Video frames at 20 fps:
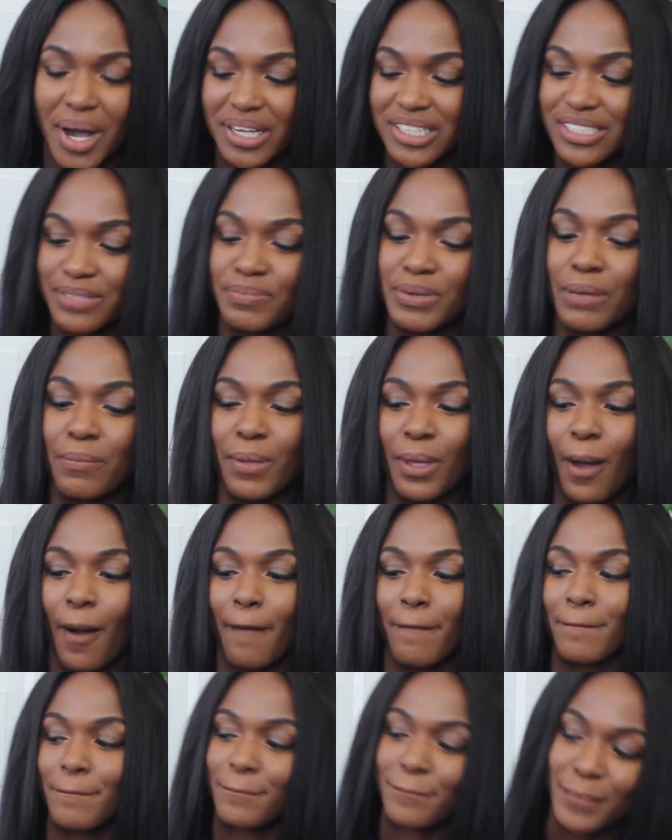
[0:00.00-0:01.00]
She picked me
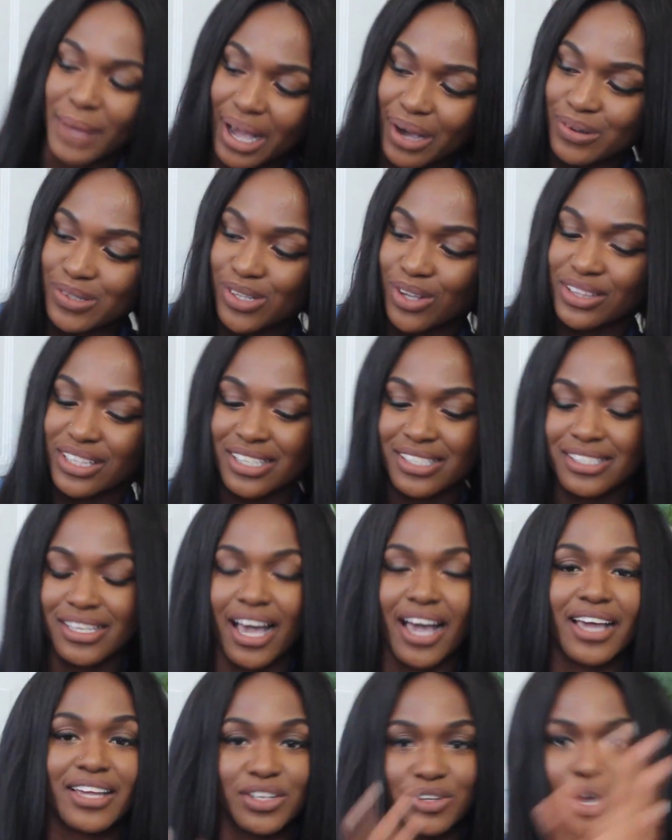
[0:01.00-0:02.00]
up. I was on this
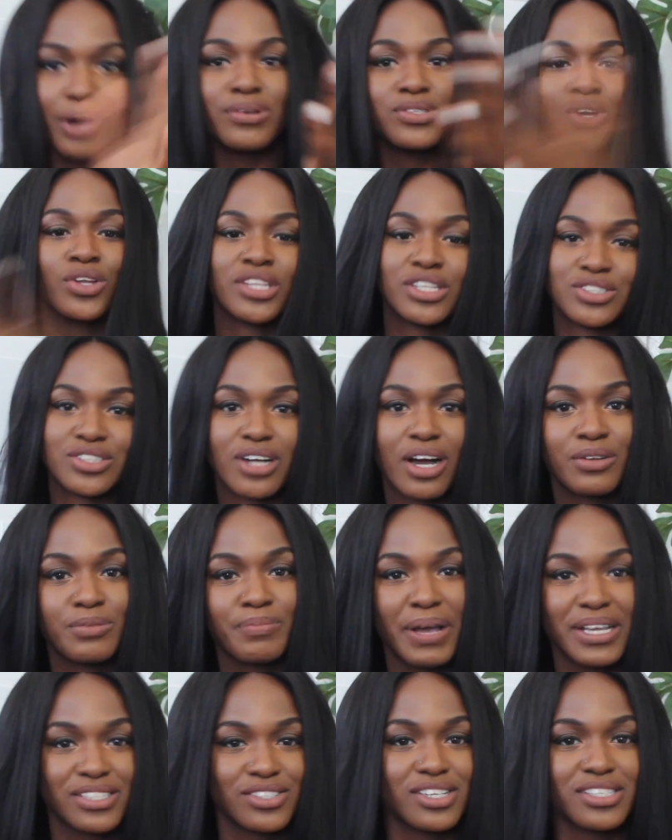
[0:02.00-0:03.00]
side. You know, I was on the
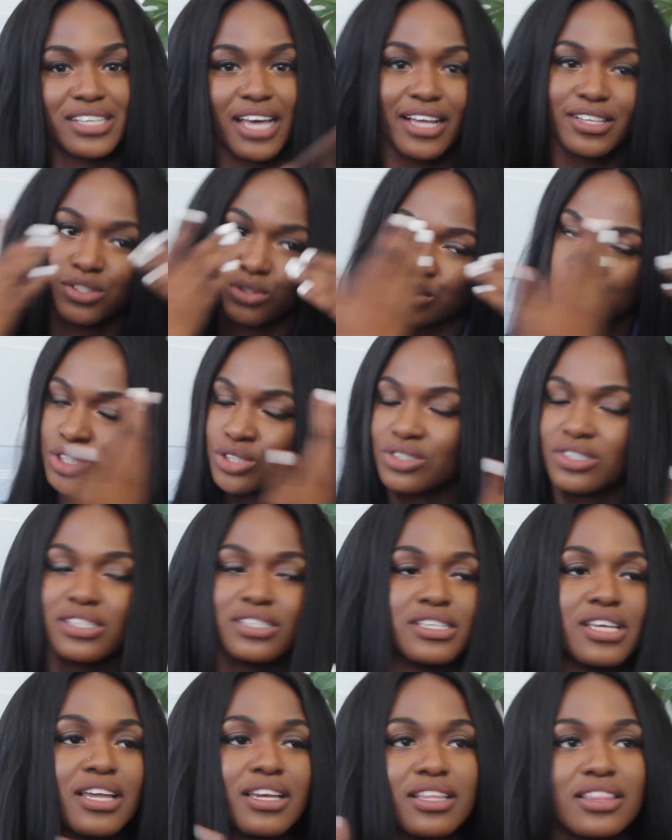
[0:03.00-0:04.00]
passenger side, so she couldn't
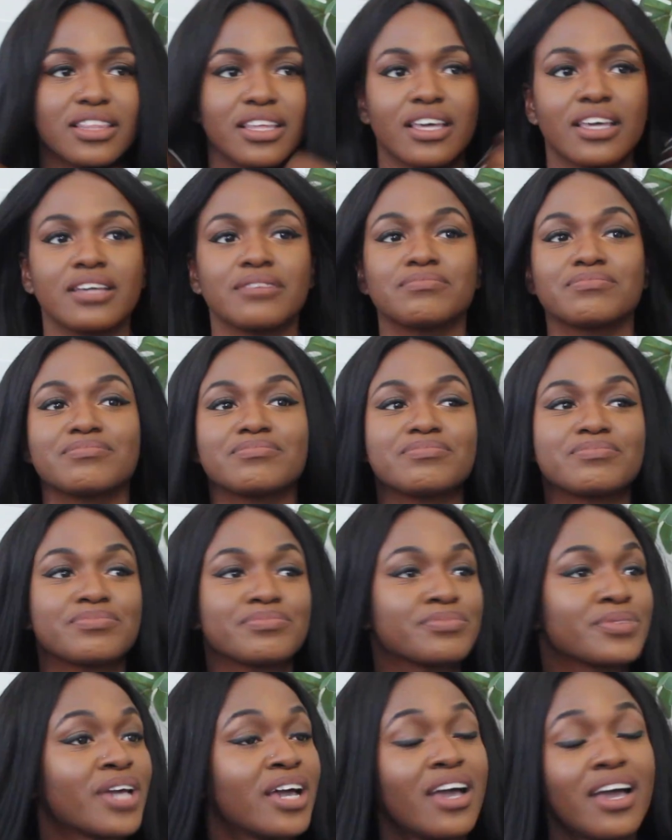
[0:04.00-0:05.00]
see anything.
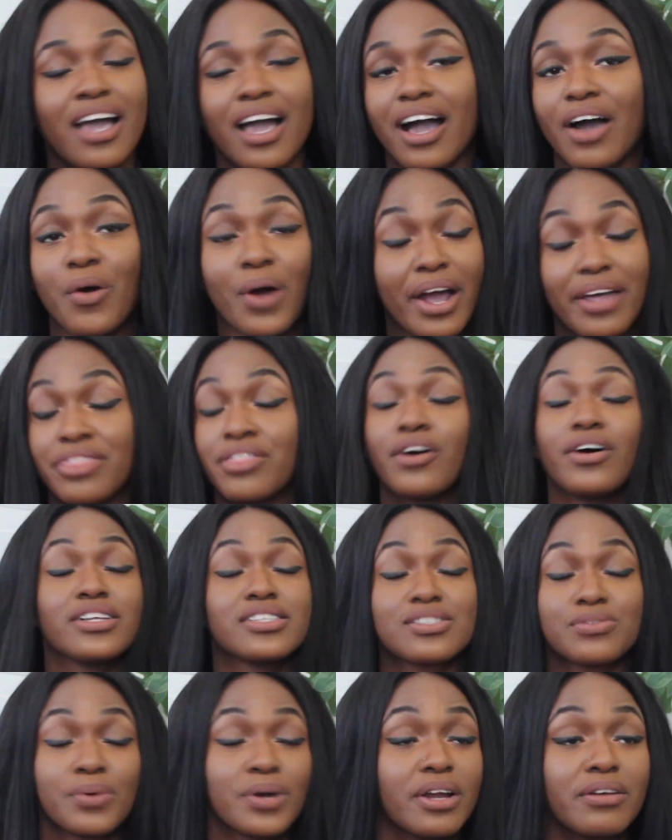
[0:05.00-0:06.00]
Or I
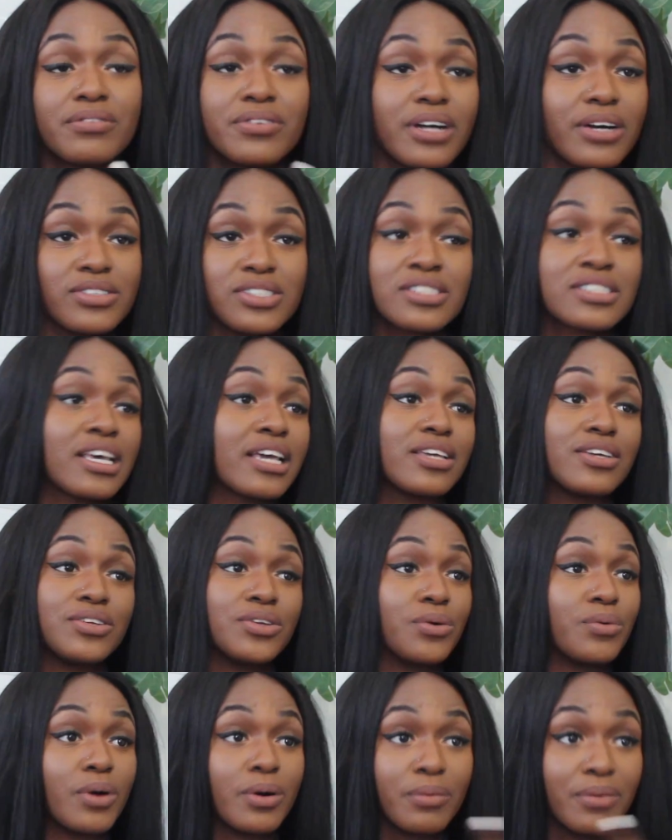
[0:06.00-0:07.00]
thought, whatever. I was just like, you
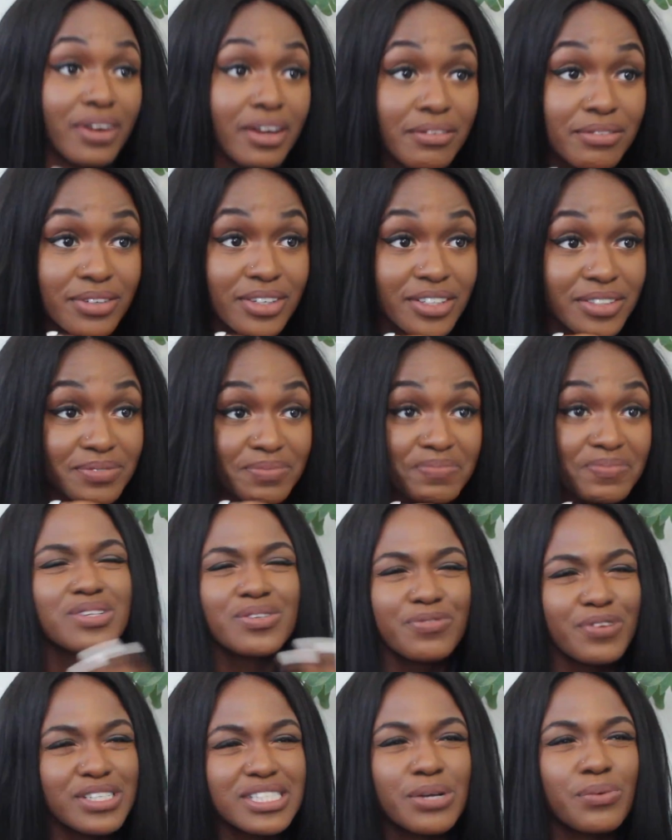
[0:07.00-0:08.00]
know what, whatever.
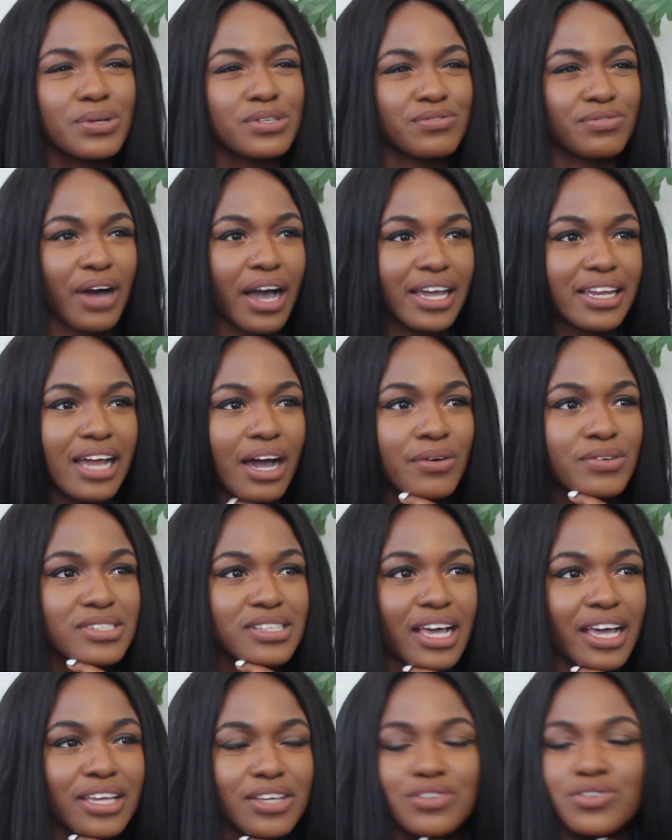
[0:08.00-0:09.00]
The first day was fine. I
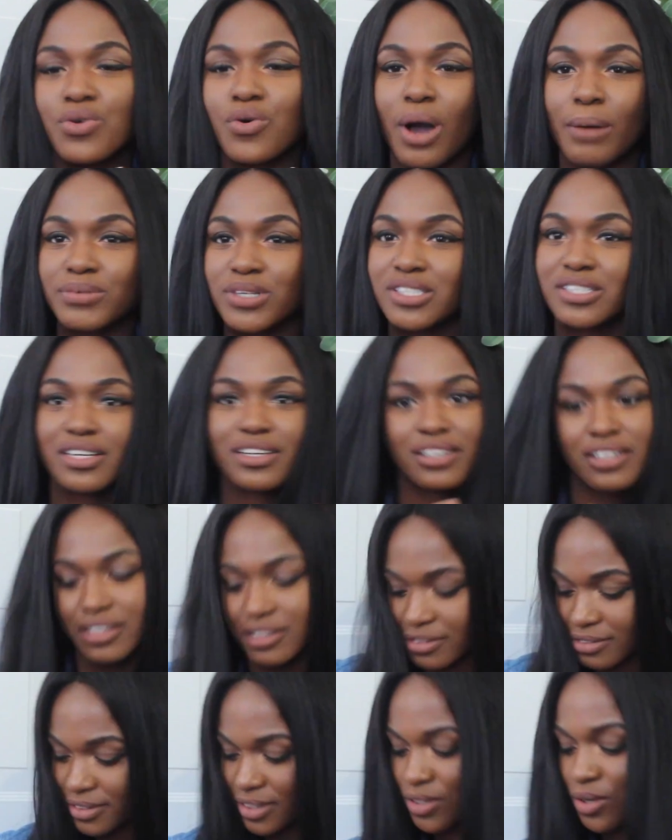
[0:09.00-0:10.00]
was like, you know, I'm just gonna,
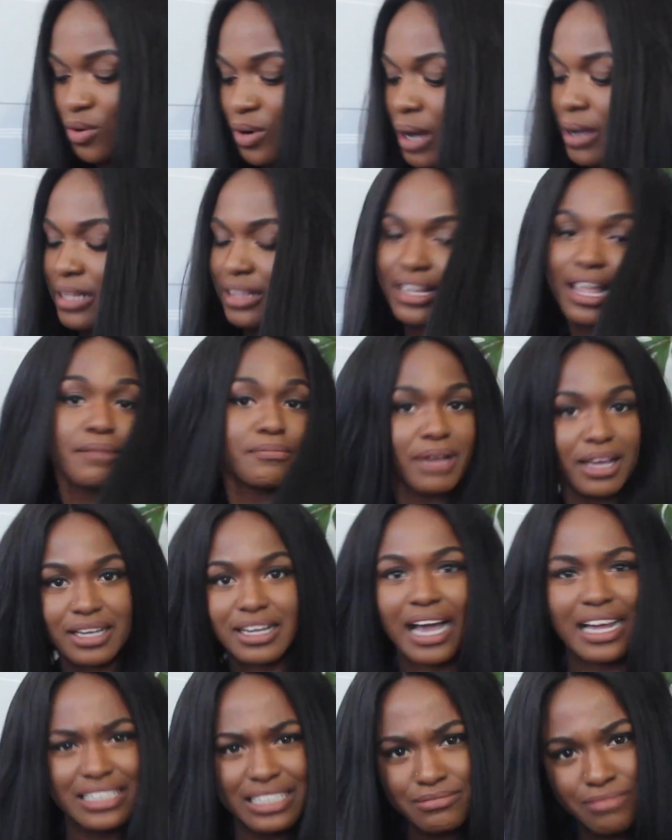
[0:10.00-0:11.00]
you know,
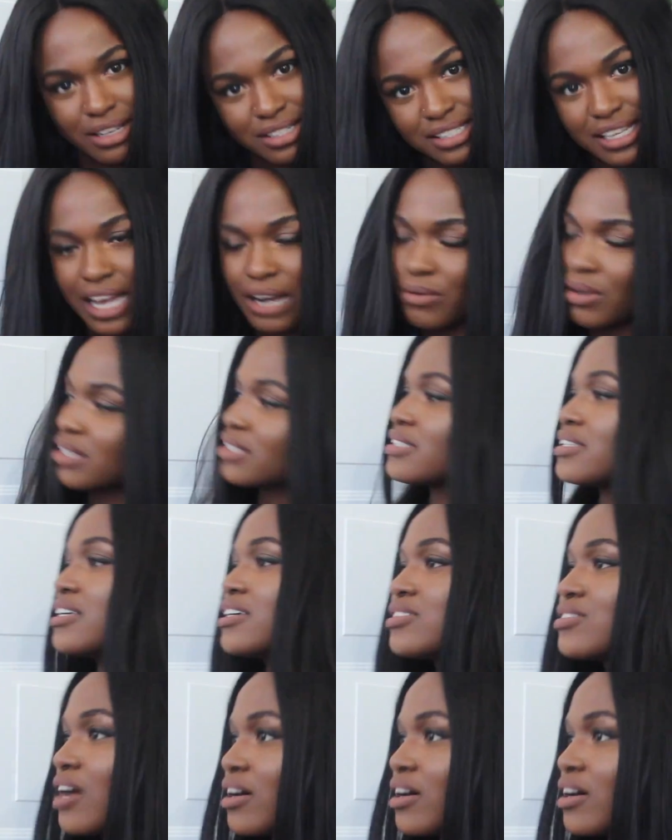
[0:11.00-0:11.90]
I did my sideways thing.